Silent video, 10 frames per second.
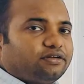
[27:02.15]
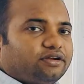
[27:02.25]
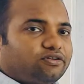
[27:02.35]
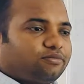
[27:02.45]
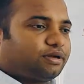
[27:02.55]

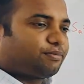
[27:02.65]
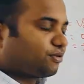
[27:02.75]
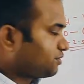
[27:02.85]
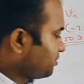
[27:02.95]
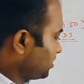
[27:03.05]
it will be
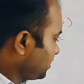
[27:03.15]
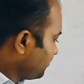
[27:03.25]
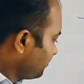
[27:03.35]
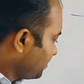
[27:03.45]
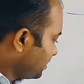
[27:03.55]
approximately
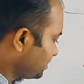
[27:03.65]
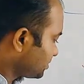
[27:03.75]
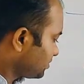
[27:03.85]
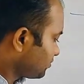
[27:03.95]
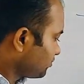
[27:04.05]
around
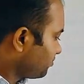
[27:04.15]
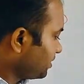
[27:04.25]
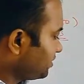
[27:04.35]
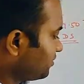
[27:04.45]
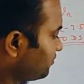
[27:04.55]
minus
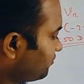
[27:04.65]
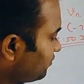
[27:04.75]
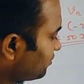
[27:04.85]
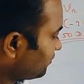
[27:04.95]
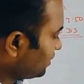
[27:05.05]

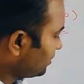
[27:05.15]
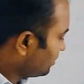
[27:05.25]
2.41